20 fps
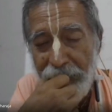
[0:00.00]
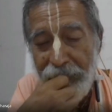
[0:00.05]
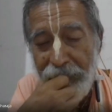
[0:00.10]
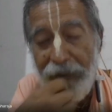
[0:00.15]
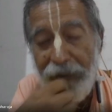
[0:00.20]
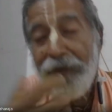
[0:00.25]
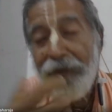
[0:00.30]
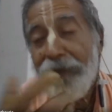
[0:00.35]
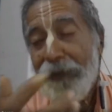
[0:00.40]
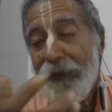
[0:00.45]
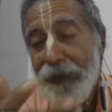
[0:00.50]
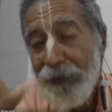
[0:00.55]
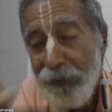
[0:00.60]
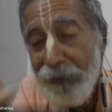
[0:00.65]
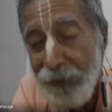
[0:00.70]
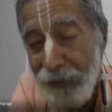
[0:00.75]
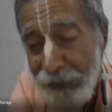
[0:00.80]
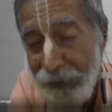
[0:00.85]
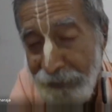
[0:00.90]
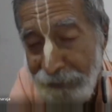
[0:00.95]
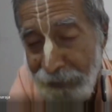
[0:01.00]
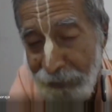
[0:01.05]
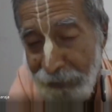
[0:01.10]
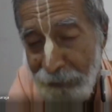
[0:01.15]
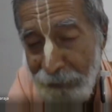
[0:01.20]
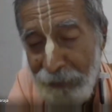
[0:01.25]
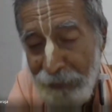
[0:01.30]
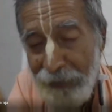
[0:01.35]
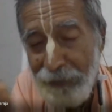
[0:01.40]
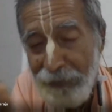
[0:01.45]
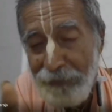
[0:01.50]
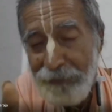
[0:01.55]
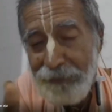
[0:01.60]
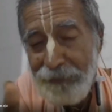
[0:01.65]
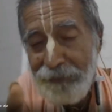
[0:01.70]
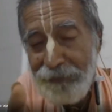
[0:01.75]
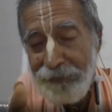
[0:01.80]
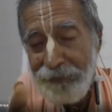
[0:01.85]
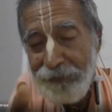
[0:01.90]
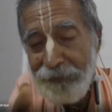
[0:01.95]
hatred, for example,
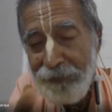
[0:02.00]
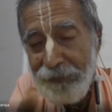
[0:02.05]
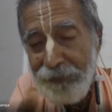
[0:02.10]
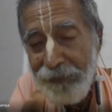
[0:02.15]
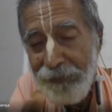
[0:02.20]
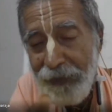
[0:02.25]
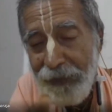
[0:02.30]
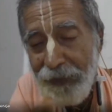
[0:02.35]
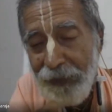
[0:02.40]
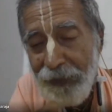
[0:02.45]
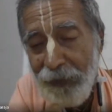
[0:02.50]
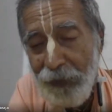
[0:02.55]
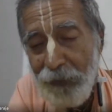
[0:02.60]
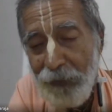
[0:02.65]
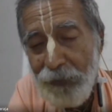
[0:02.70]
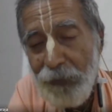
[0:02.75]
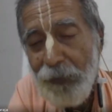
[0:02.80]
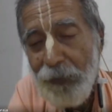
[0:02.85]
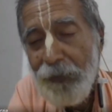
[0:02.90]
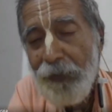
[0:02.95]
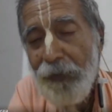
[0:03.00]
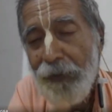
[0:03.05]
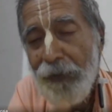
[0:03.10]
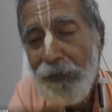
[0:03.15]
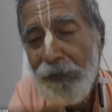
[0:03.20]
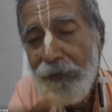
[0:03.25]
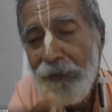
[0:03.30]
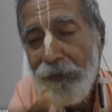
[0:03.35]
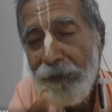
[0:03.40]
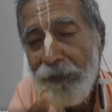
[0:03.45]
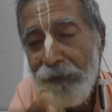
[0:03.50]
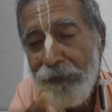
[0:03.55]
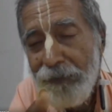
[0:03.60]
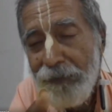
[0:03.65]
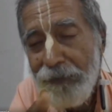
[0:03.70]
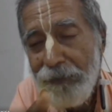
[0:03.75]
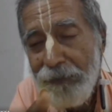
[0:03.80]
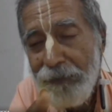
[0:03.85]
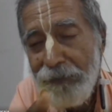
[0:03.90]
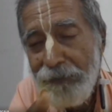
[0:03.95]
so-called
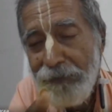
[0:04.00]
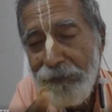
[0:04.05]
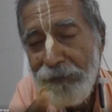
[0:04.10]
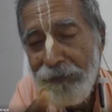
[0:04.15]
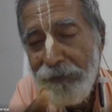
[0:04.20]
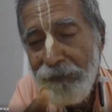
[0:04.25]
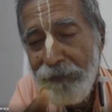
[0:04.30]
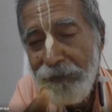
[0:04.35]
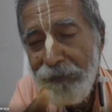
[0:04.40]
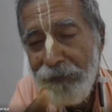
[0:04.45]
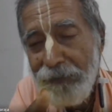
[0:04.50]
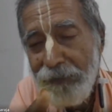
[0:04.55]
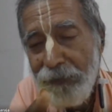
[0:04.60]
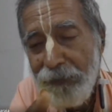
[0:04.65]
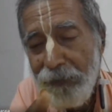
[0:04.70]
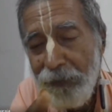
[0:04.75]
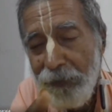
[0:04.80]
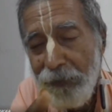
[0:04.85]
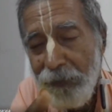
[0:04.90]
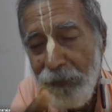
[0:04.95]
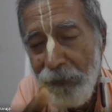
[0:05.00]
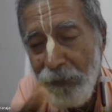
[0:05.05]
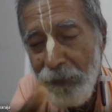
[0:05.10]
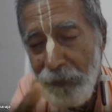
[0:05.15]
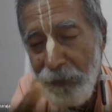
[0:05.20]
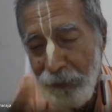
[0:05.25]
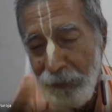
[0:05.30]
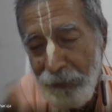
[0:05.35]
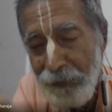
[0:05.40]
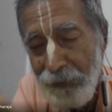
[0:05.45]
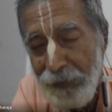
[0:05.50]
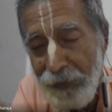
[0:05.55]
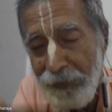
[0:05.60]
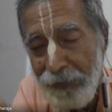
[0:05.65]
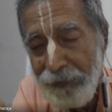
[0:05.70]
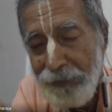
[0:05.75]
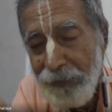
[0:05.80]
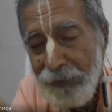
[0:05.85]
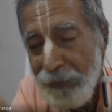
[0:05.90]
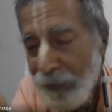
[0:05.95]

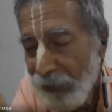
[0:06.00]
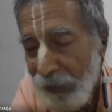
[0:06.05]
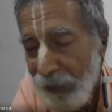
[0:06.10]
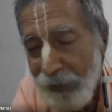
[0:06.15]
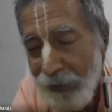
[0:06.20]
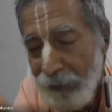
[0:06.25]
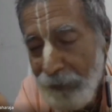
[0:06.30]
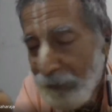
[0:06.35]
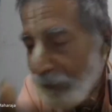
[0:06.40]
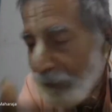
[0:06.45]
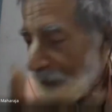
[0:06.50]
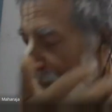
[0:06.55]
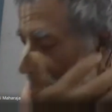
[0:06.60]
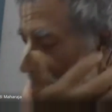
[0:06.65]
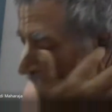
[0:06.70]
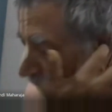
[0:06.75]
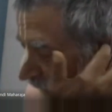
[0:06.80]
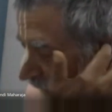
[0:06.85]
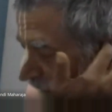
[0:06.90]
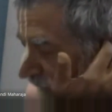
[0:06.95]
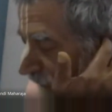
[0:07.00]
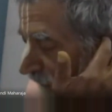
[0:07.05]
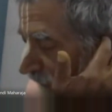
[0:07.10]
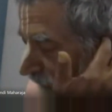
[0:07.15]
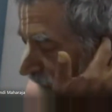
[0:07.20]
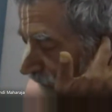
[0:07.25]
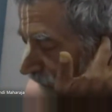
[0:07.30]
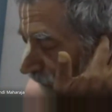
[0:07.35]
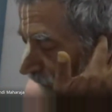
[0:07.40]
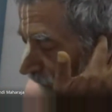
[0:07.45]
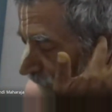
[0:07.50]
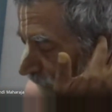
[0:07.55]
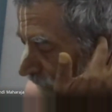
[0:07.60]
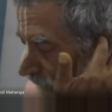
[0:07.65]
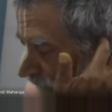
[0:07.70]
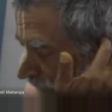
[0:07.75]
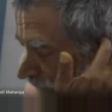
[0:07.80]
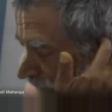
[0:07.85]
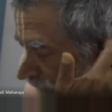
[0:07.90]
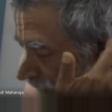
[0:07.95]
lewdness, love, you know, mundane
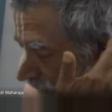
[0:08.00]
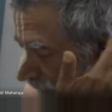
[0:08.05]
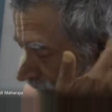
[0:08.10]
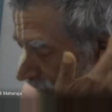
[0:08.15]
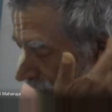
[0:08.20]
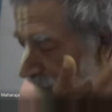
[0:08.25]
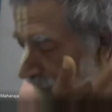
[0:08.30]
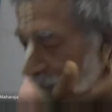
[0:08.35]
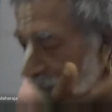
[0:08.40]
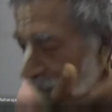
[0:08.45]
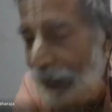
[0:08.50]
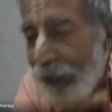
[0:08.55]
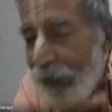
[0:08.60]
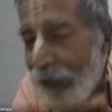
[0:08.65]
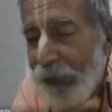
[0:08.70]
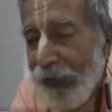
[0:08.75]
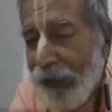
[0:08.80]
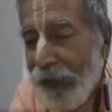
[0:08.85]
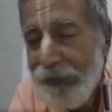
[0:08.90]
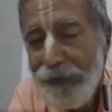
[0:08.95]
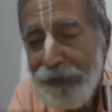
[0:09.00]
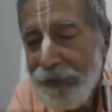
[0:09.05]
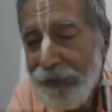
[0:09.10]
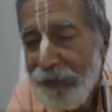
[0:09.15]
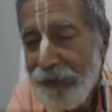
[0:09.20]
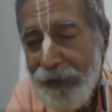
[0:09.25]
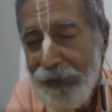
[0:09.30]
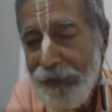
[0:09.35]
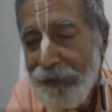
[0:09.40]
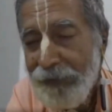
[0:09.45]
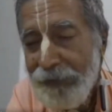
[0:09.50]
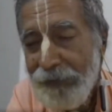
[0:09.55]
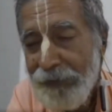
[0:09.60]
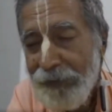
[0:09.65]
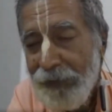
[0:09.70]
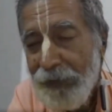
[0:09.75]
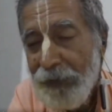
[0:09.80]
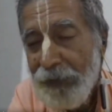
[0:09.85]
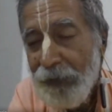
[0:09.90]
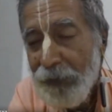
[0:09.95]
love, kama,
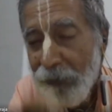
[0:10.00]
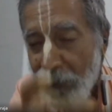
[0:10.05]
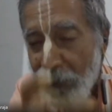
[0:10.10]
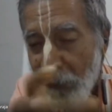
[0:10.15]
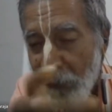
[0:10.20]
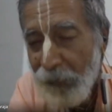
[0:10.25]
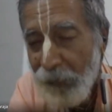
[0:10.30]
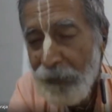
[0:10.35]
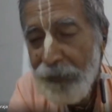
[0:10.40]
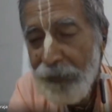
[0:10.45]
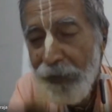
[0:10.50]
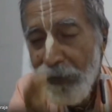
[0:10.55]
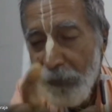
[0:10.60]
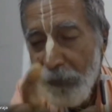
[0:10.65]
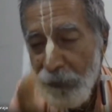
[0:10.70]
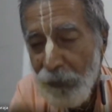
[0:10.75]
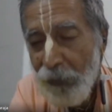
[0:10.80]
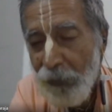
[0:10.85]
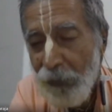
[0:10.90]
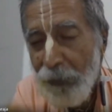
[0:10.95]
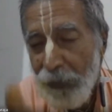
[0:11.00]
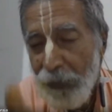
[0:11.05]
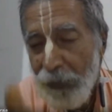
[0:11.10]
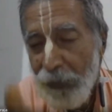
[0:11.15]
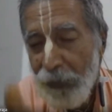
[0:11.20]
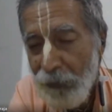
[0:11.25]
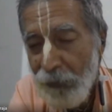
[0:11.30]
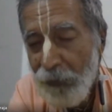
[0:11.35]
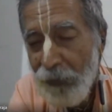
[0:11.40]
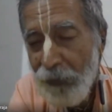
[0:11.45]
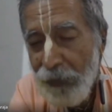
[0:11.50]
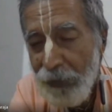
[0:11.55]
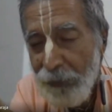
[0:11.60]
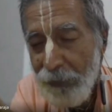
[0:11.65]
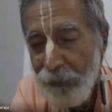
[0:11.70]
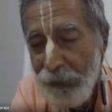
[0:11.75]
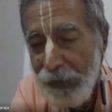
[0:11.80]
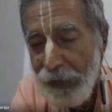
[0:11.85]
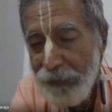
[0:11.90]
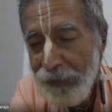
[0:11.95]
krodha, lobha, moha,
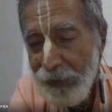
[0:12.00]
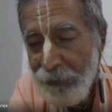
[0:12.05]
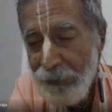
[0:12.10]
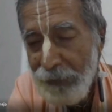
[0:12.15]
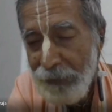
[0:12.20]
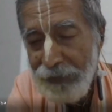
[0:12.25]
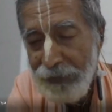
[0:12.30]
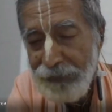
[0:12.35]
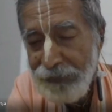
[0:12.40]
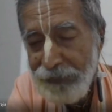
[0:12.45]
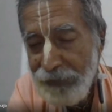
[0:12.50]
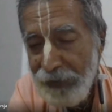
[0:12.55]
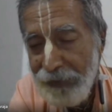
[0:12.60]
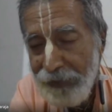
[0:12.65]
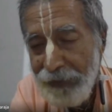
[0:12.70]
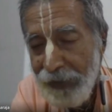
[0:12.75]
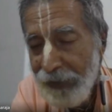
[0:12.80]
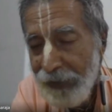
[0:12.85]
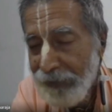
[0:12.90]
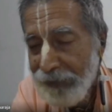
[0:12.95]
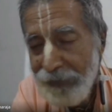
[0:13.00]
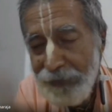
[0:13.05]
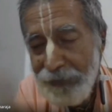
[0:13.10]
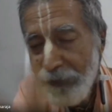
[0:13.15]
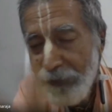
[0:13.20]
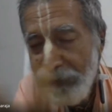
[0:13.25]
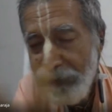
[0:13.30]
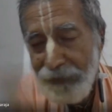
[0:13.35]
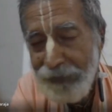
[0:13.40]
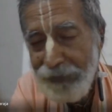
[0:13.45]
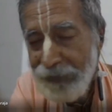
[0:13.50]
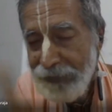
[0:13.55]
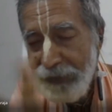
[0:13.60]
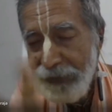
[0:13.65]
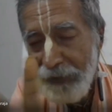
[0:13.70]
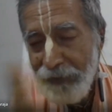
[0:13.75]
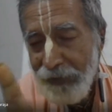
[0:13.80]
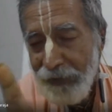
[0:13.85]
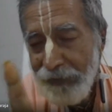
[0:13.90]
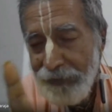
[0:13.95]
madha, mastarya. You
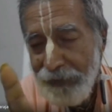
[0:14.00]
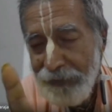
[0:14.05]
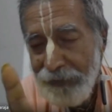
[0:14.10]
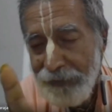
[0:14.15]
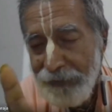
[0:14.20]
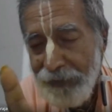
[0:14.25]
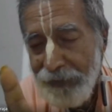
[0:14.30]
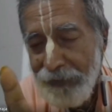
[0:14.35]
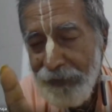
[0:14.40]
understand all this?